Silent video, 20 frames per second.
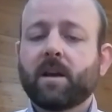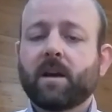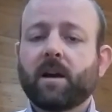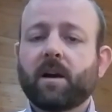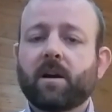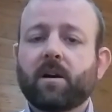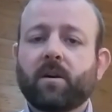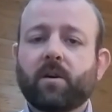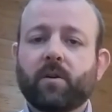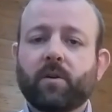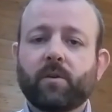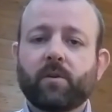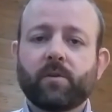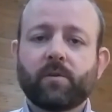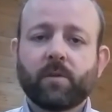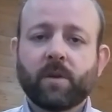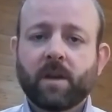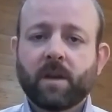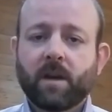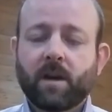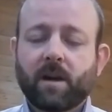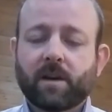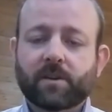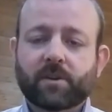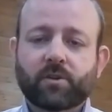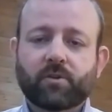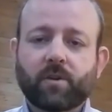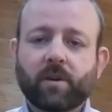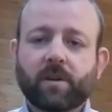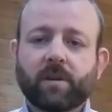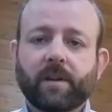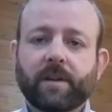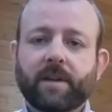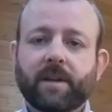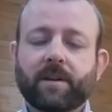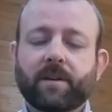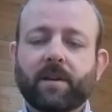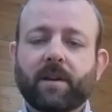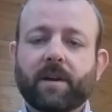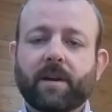who are struggling
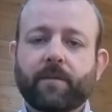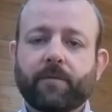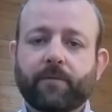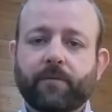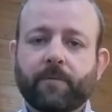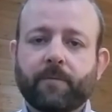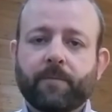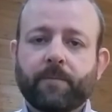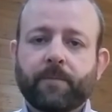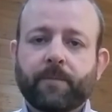in life.